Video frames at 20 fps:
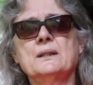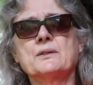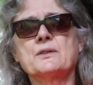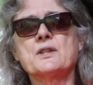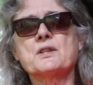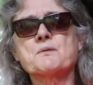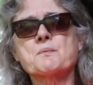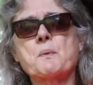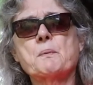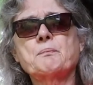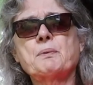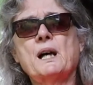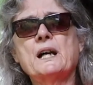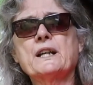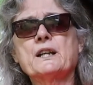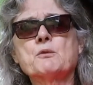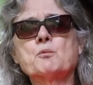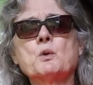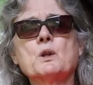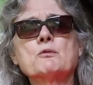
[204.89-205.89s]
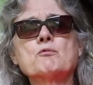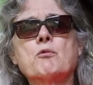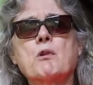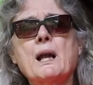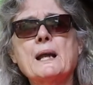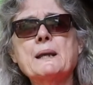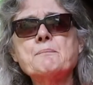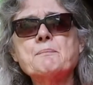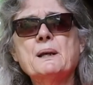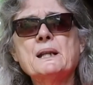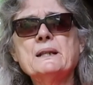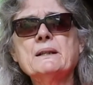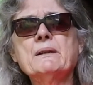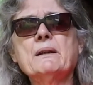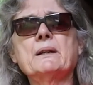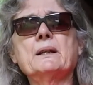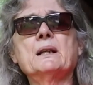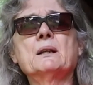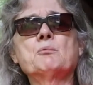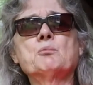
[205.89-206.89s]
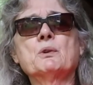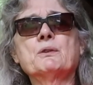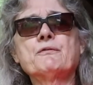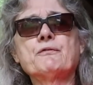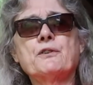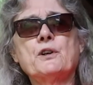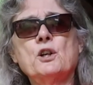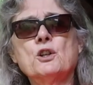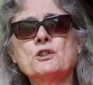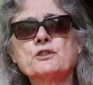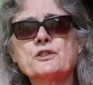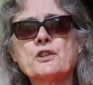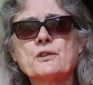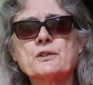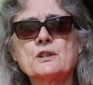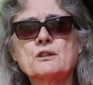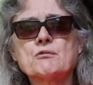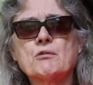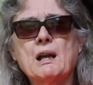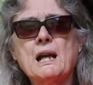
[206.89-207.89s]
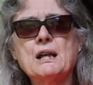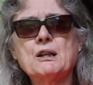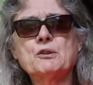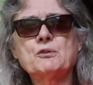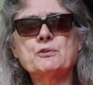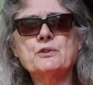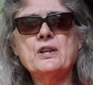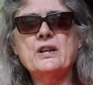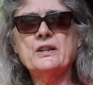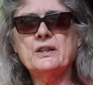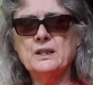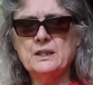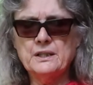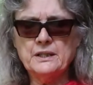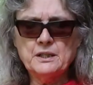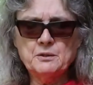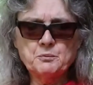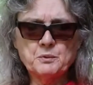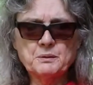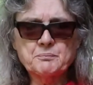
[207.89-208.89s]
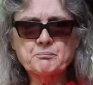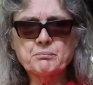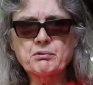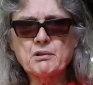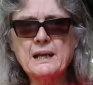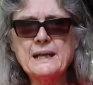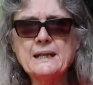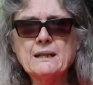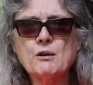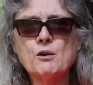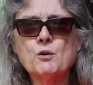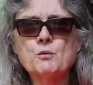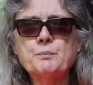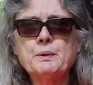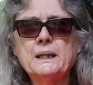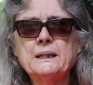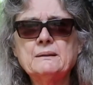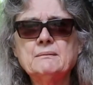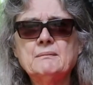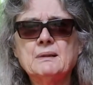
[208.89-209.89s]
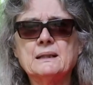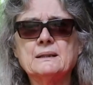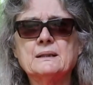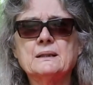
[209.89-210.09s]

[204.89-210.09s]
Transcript: this papaya would ripen, it would fall to the ground, it would break open,